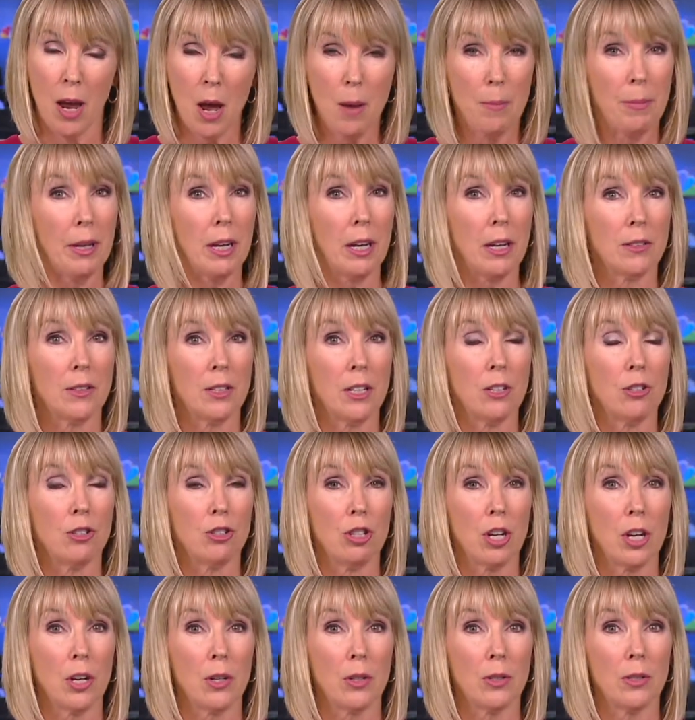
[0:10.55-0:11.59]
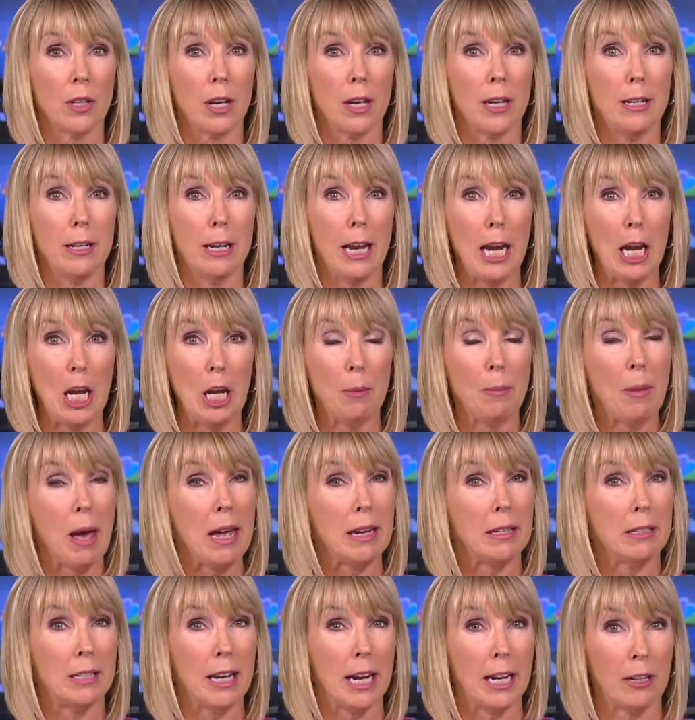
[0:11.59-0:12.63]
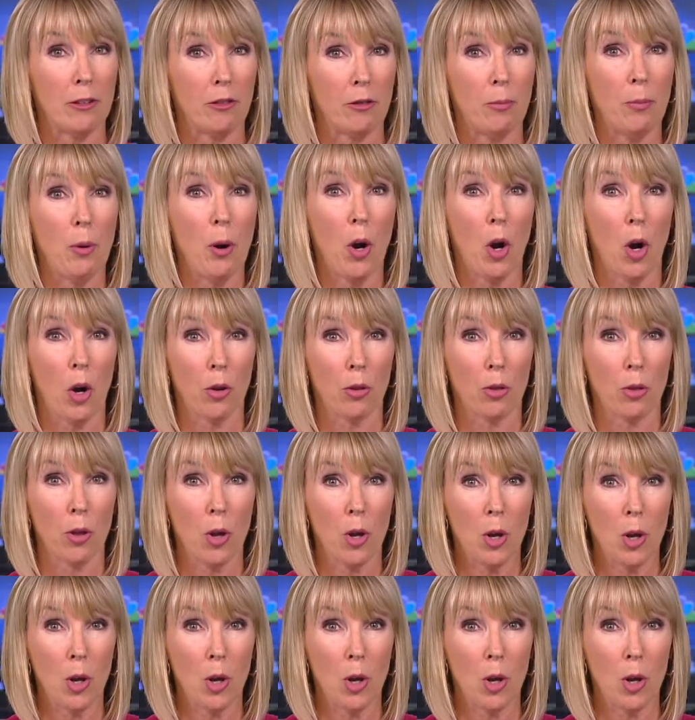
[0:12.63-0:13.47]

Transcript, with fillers: because he shares a name and date of birth